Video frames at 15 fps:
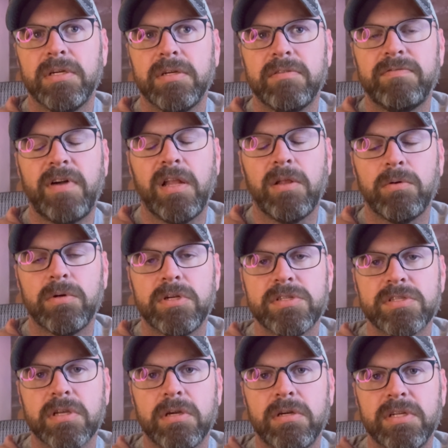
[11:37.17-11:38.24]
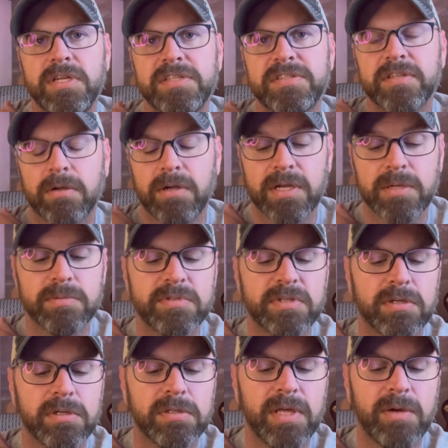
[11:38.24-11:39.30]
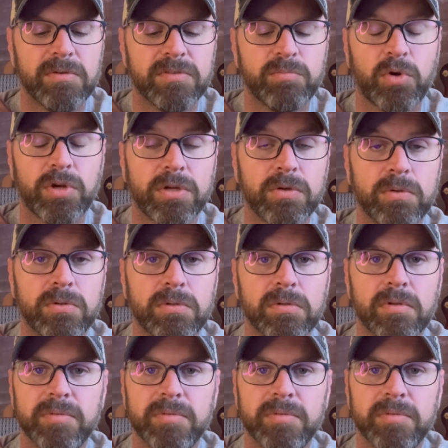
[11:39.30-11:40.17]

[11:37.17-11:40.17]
followers on Instagram, so that was pretty cool,